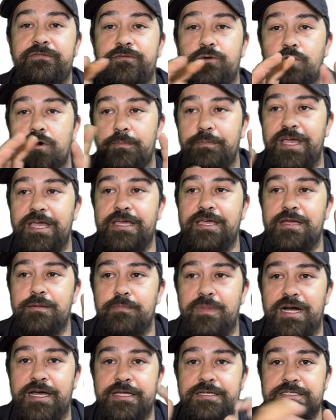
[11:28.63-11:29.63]
for making
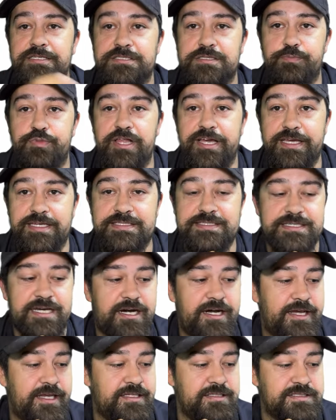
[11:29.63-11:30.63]
my display
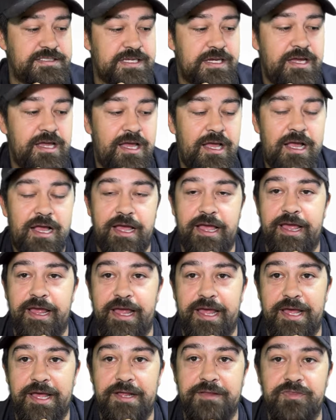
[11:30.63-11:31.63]
signs,
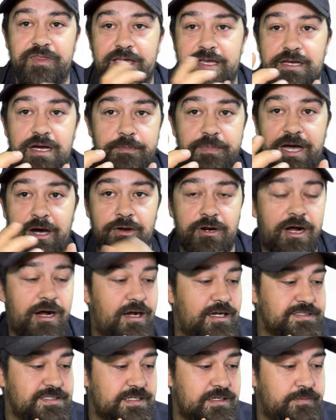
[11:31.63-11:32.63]
and they come out
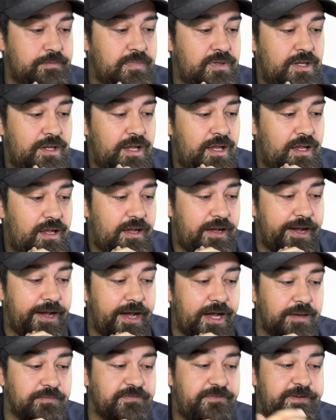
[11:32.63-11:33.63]
awesome.
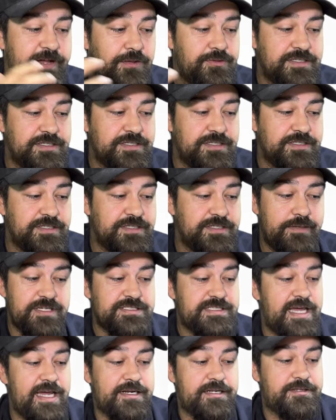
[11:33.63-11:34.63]
Um, found the same
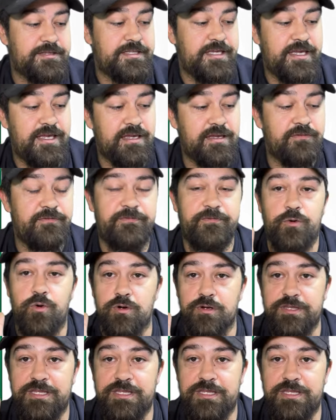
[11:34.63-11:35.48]
exact thing for